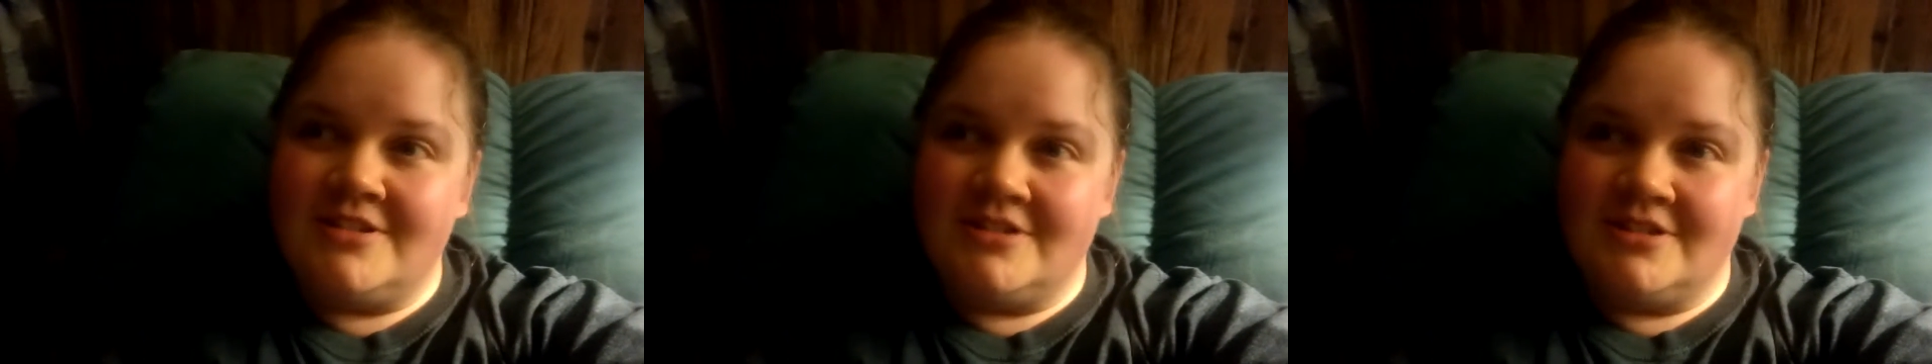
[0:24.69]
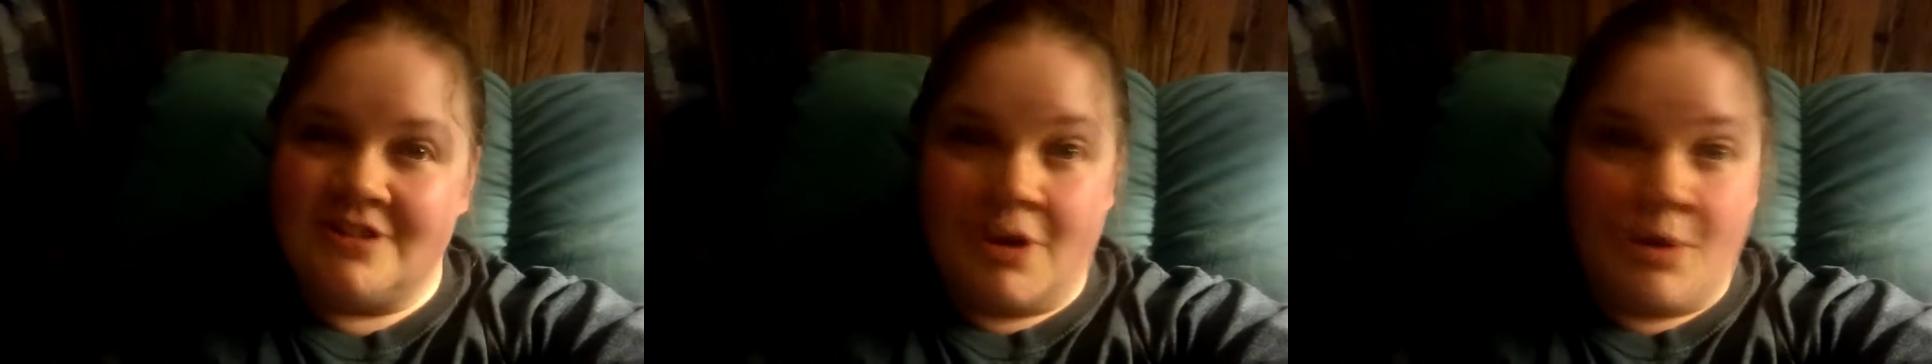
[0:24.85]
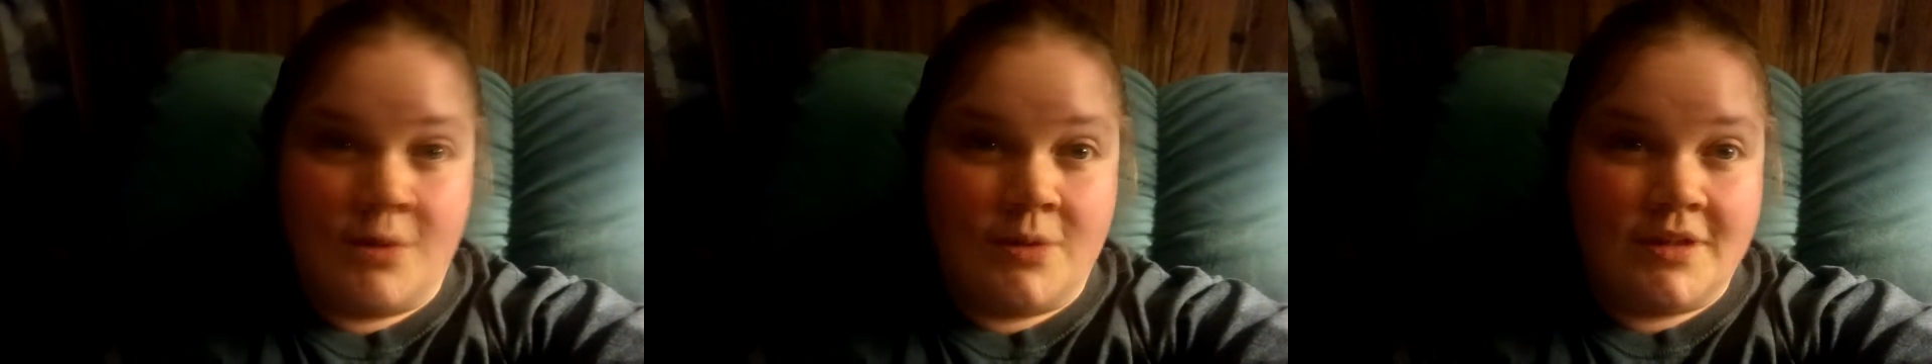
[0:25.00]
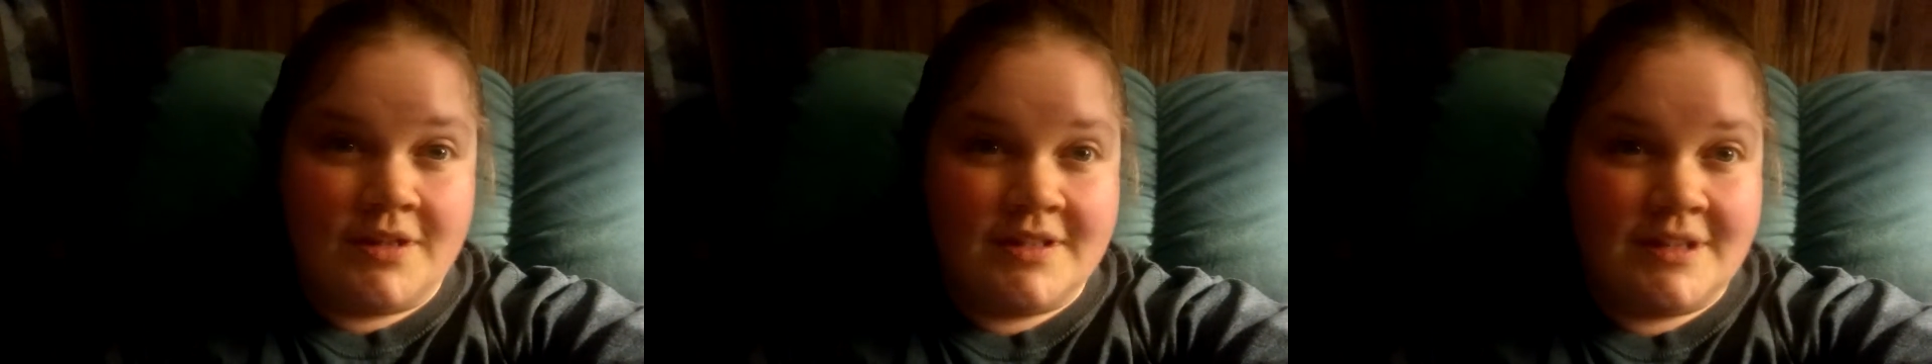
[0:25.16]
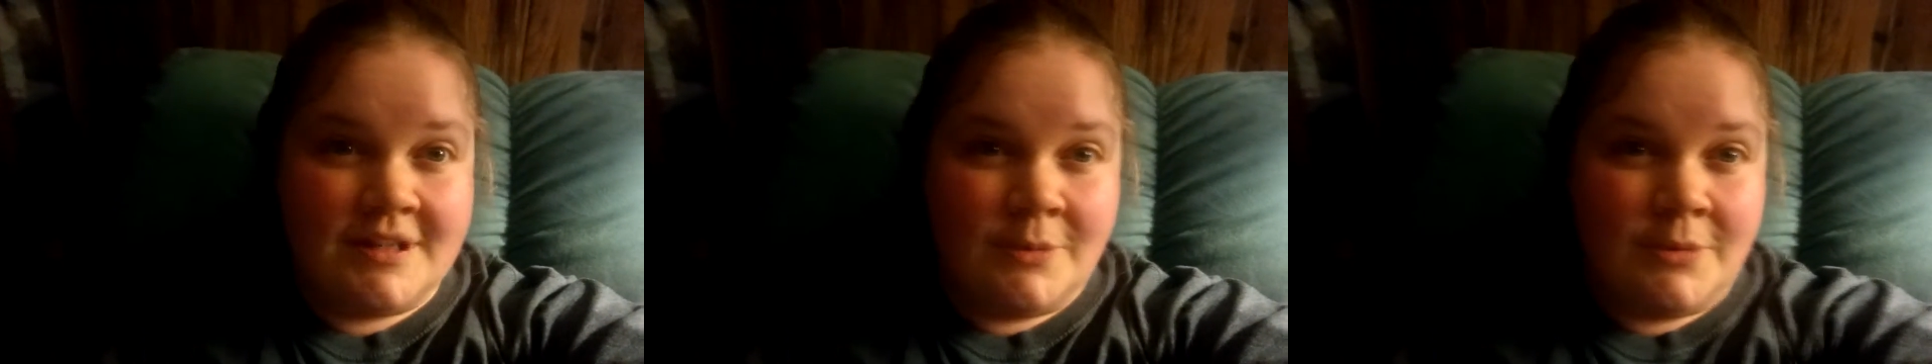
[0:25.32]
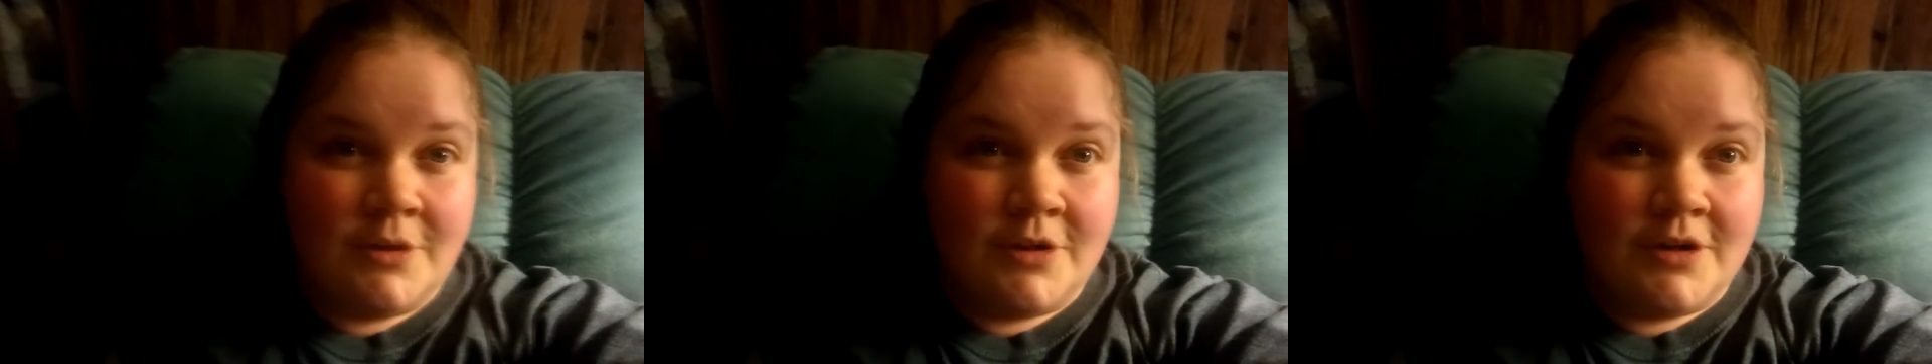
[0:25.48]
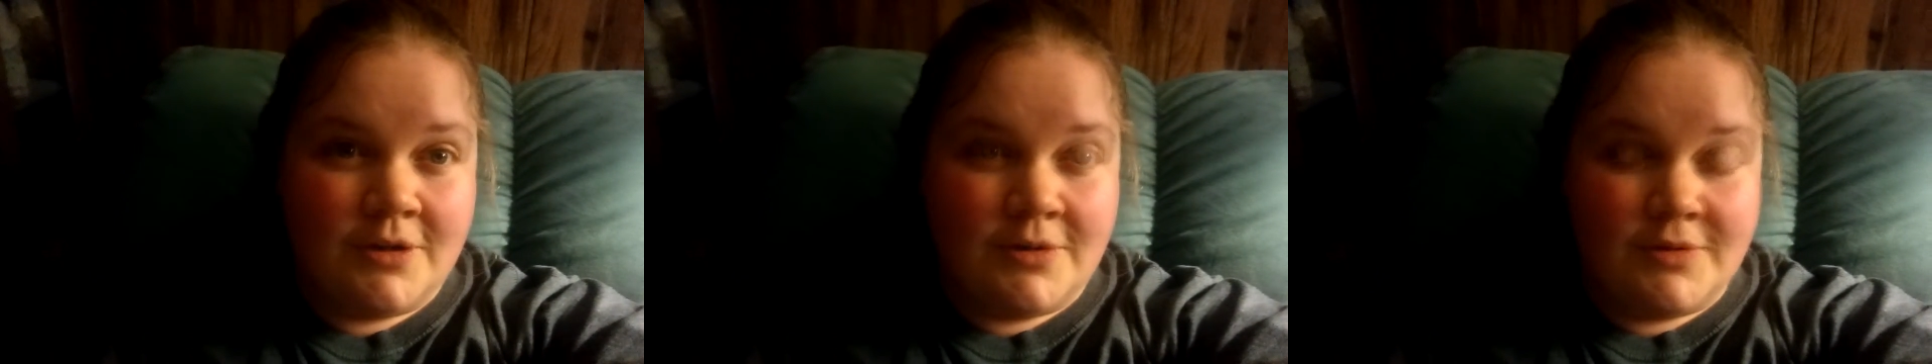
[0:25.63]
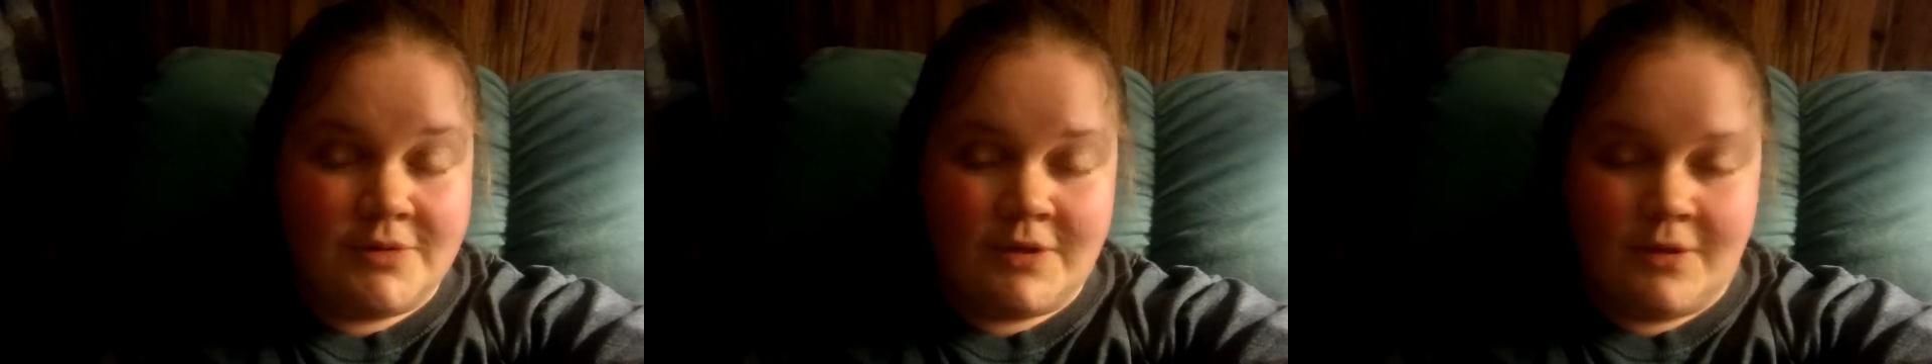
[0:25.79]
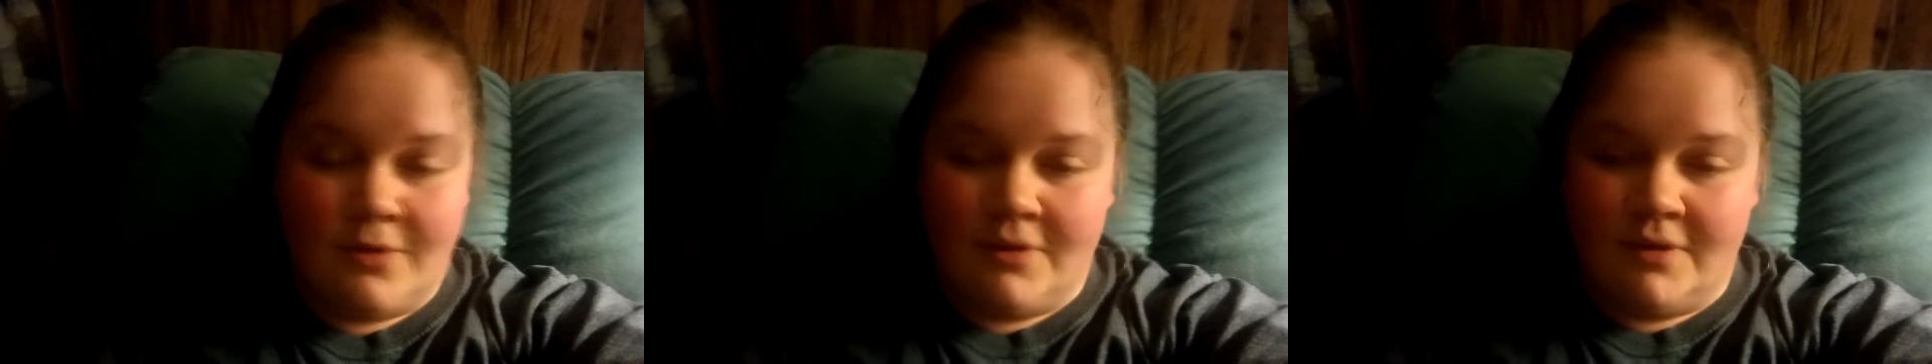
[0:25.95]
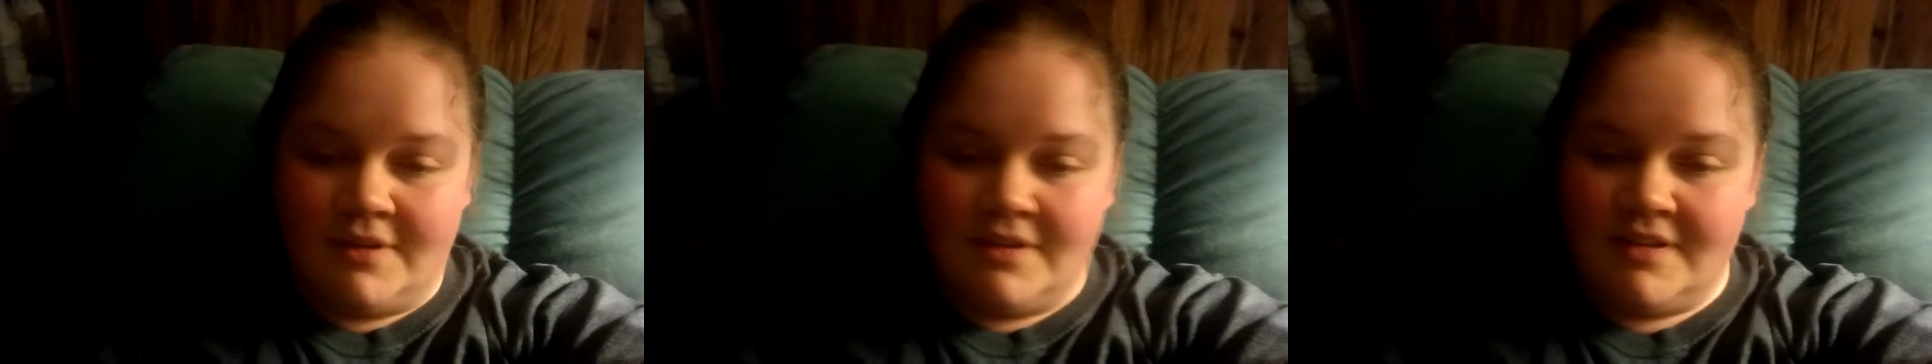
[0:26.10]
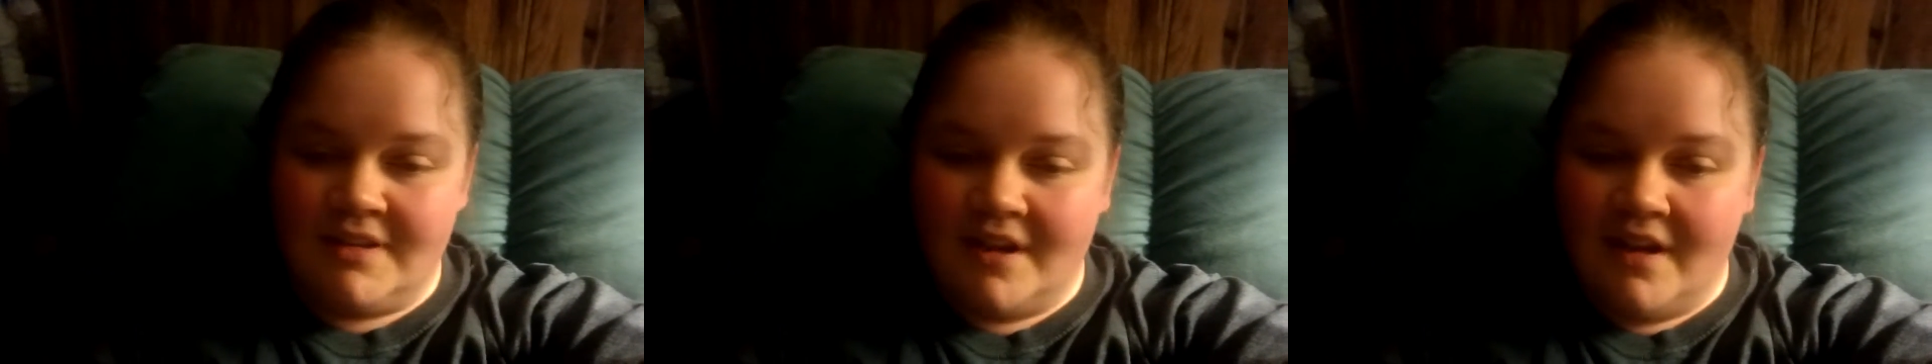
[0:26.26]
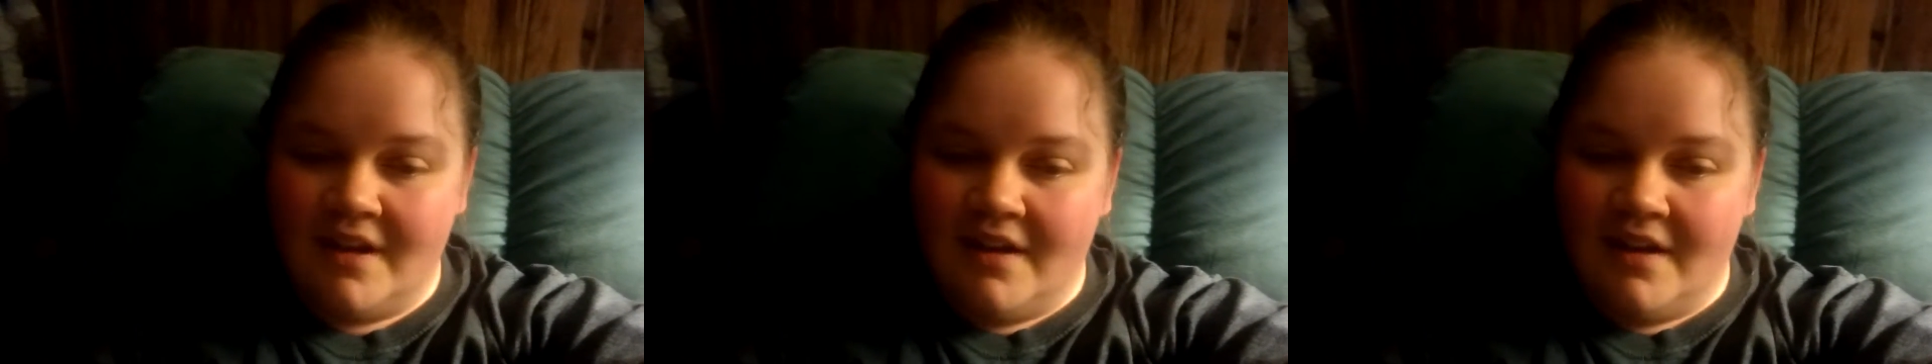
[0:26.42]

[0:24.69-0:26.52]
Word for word: Soulless. I'm working on Soulless.